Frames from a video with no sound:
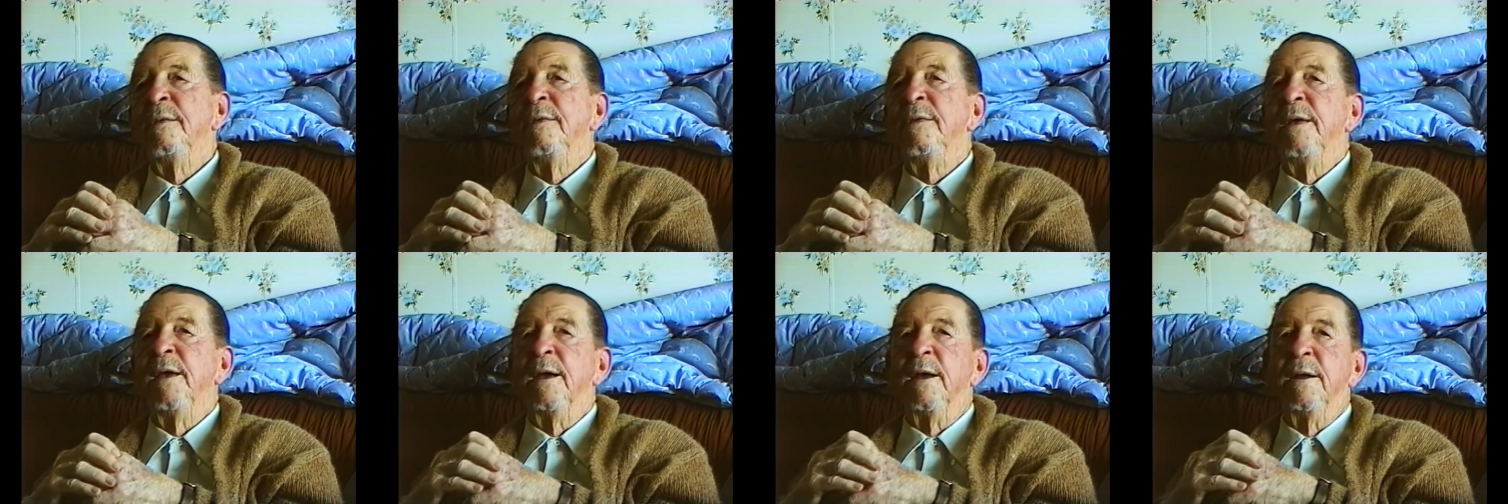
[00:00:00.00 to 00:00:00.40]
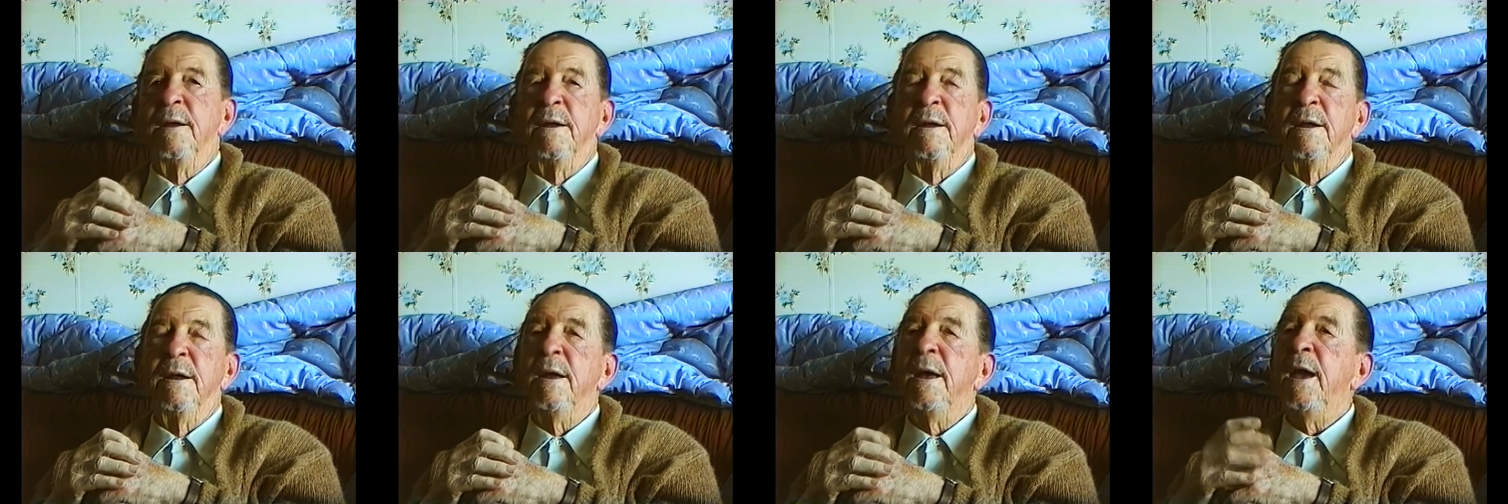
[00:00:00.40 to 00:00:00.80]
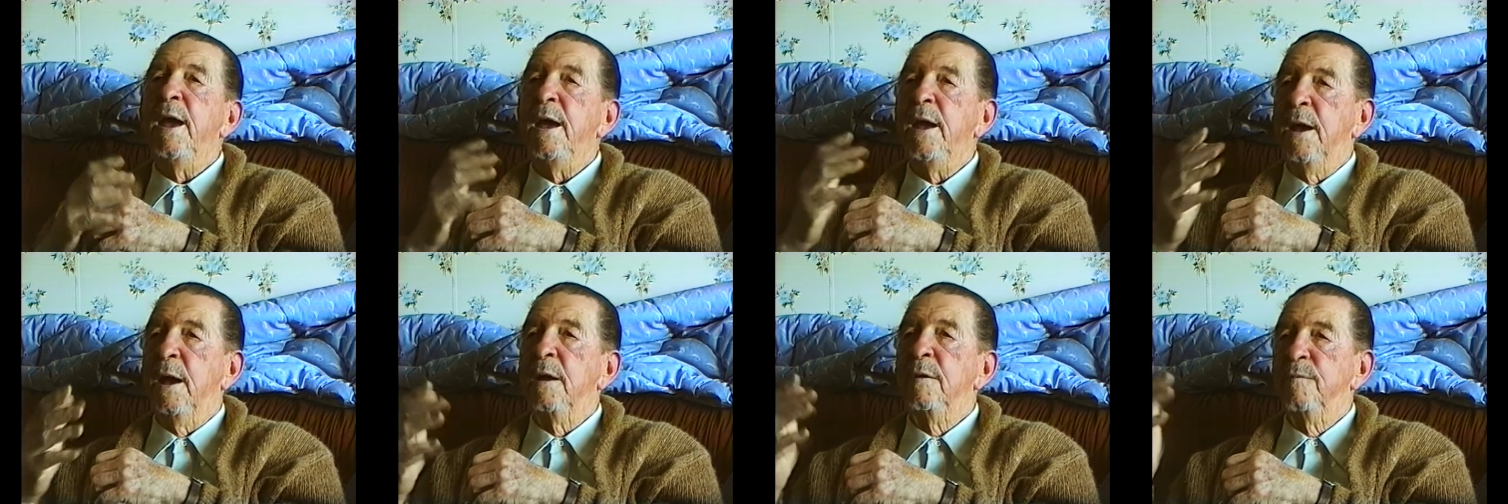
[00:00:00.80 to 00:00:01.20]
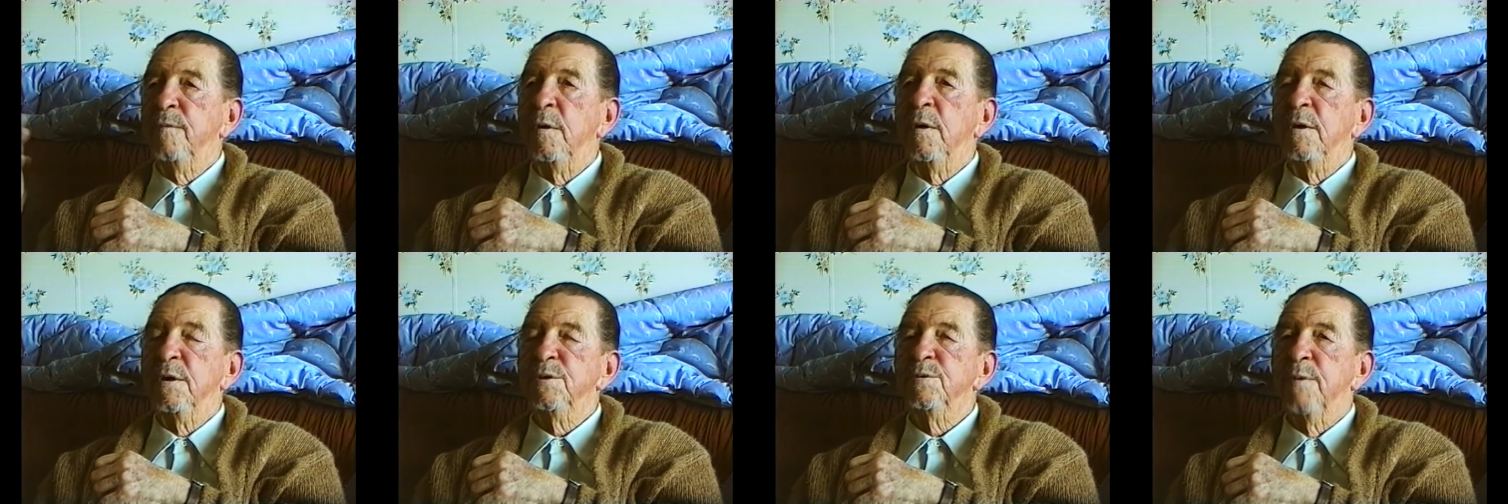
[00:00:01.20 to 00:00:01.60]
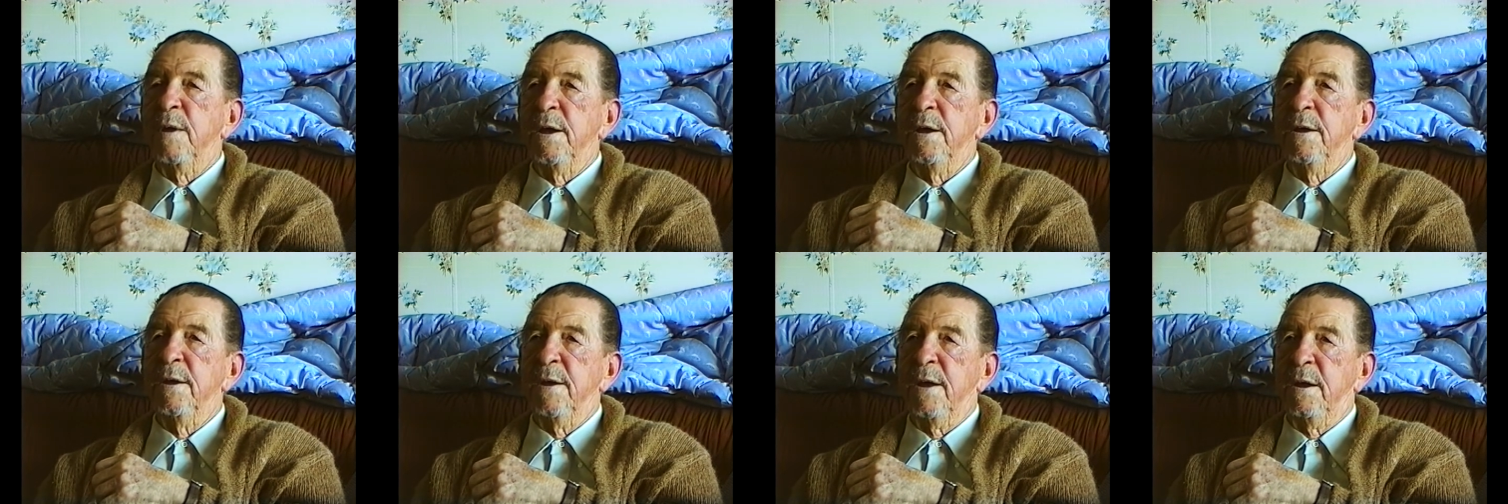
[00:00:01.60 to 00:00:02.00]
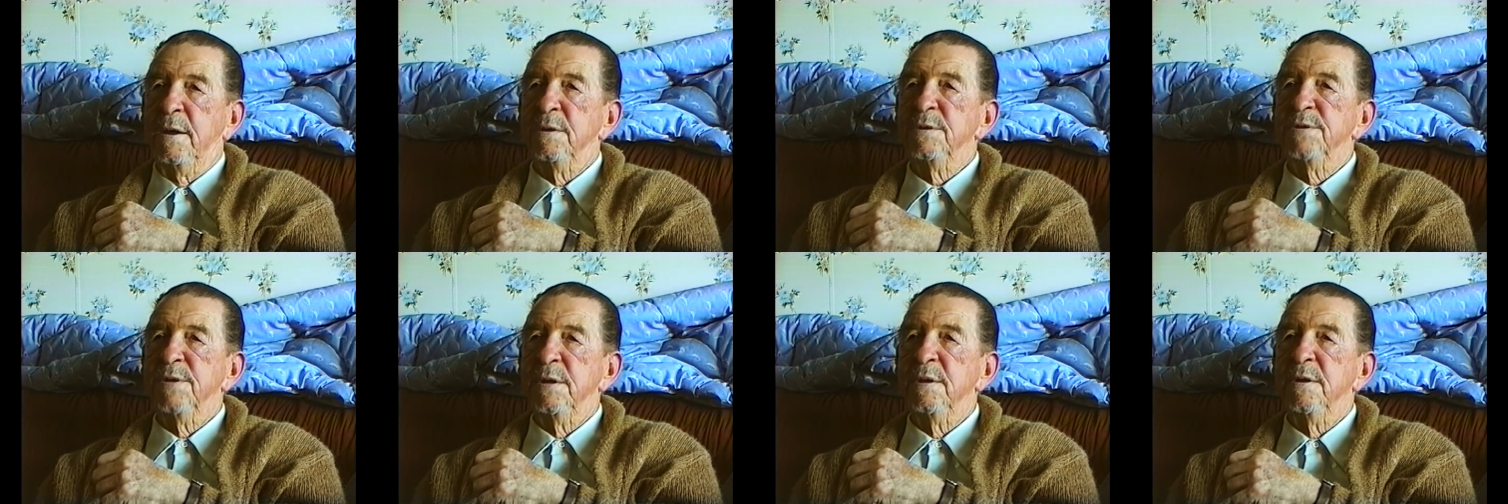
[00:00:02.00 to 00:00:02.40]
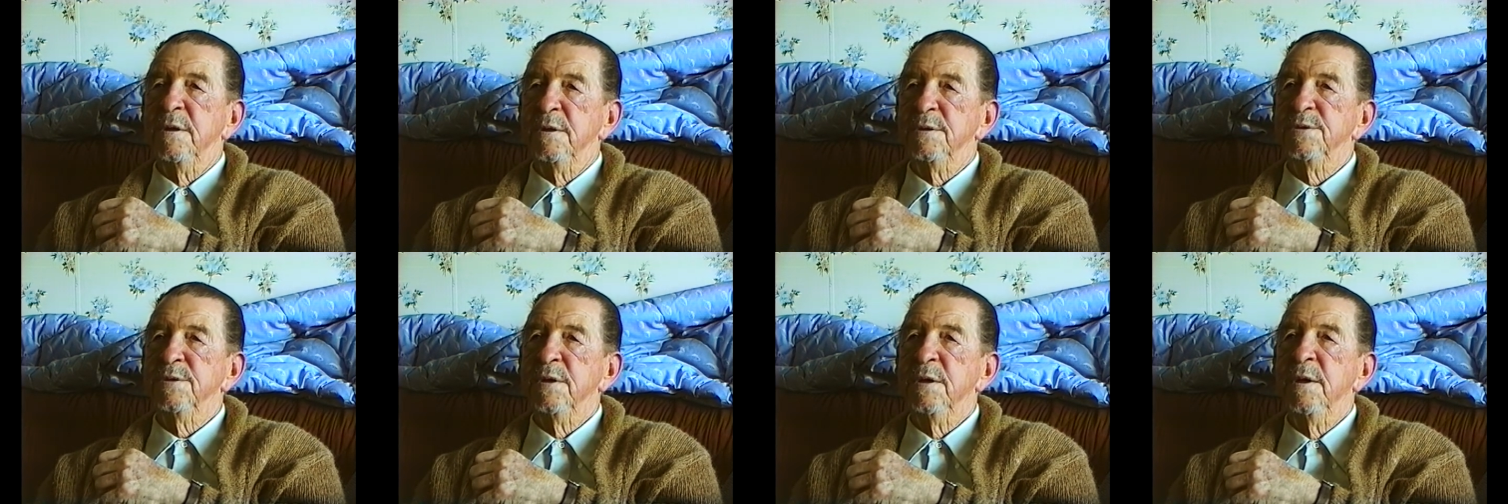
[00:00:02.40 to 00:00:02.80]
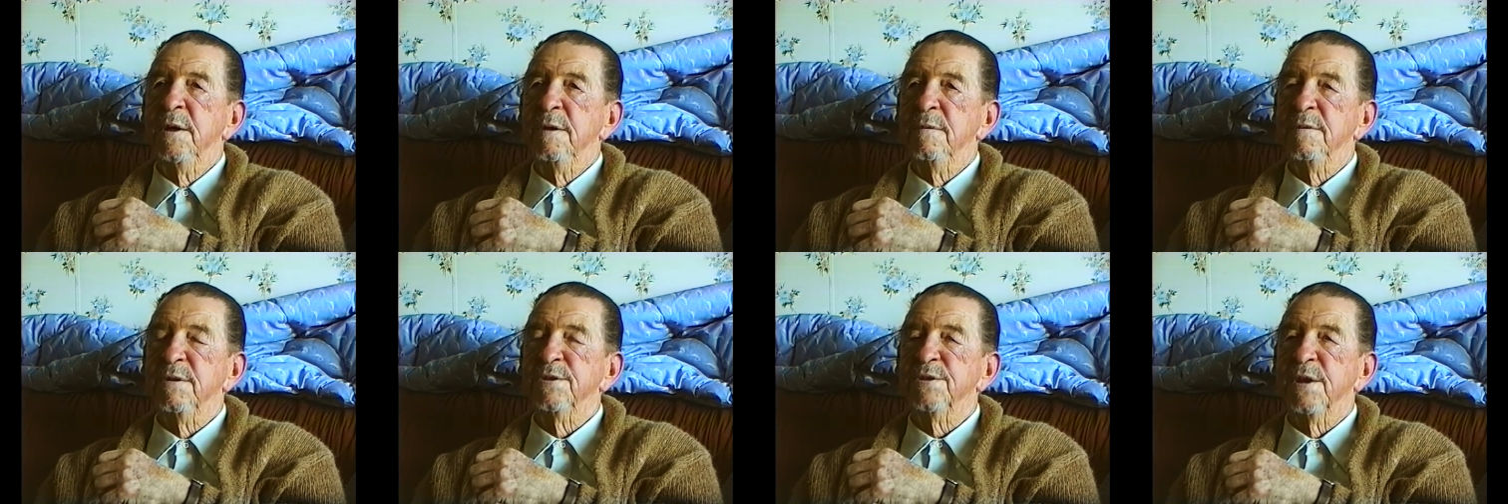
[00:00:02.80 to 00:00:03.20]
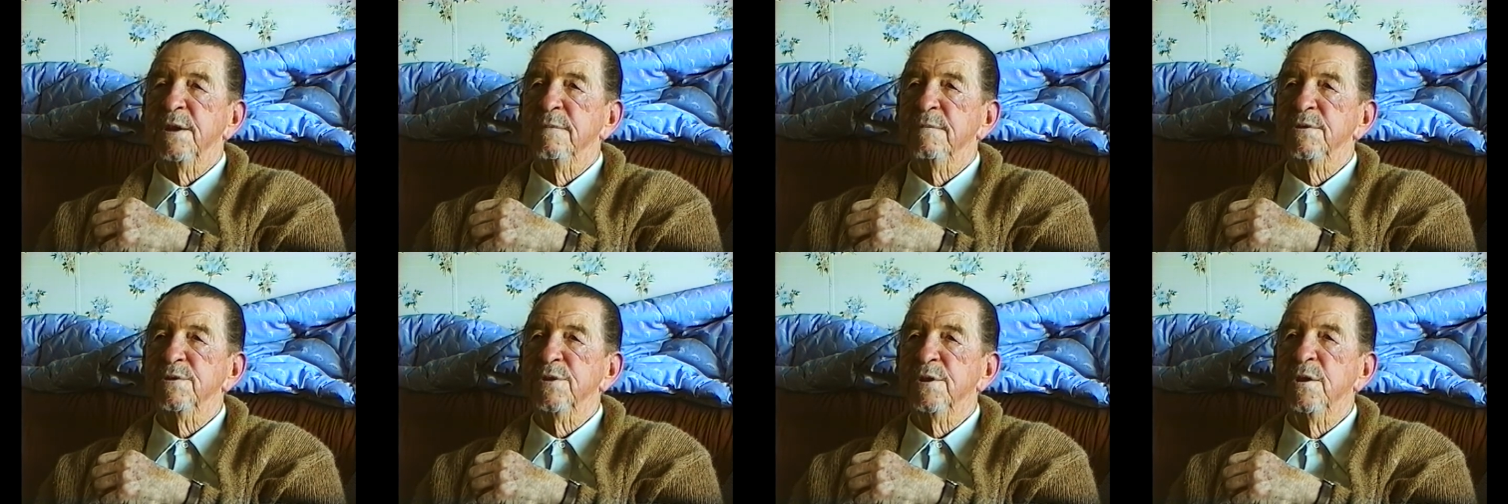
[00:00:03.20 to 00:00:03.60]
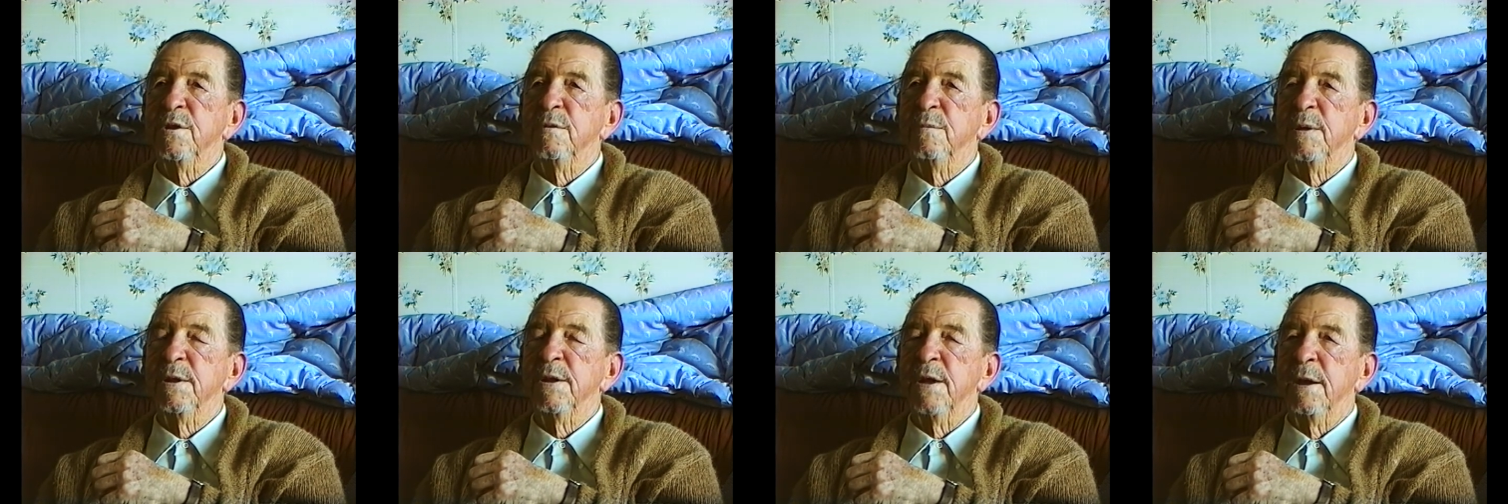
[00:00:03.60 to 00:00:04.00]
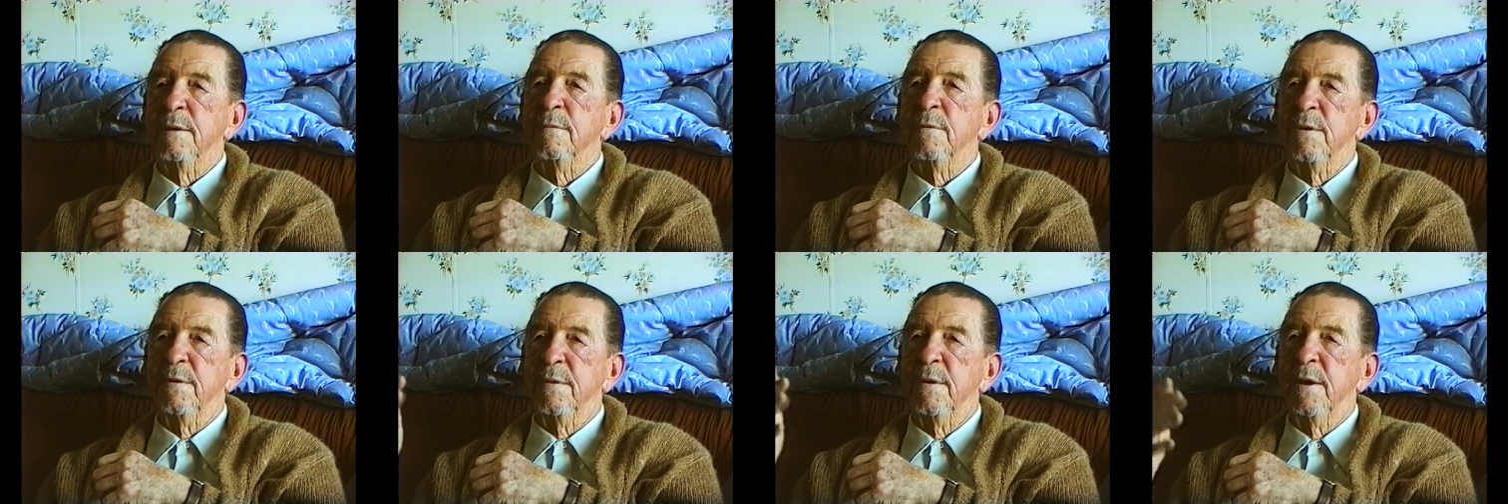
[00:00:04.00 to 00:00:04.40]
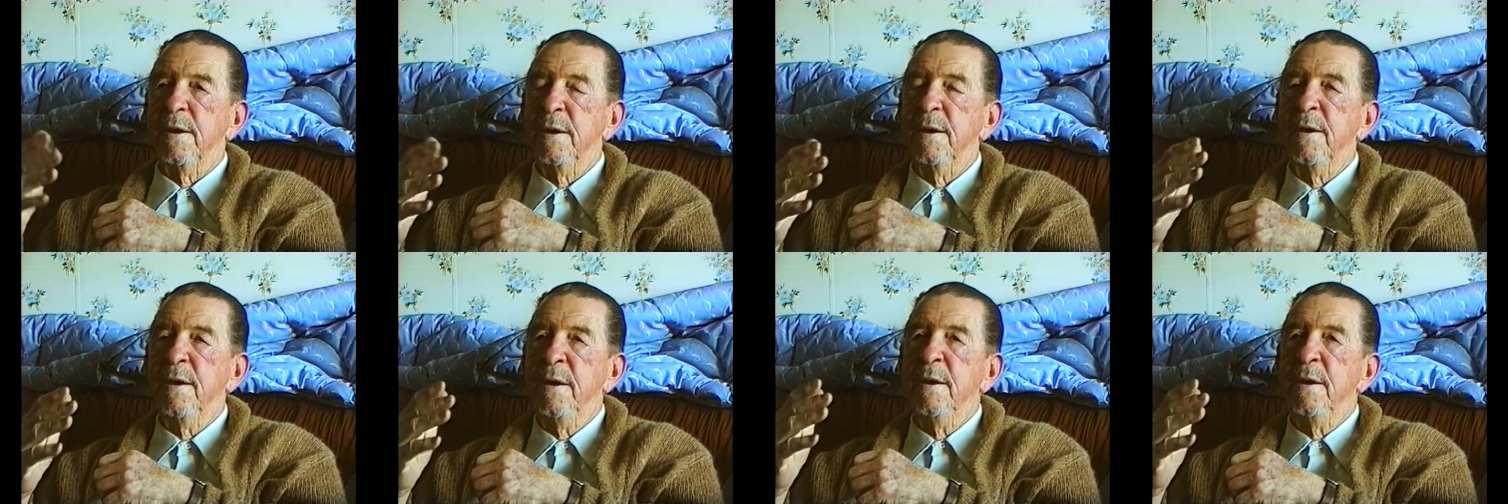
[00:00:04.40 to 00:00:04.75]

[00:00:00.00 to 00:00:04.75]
then he had voltage regulators in those receivers too, but they were the,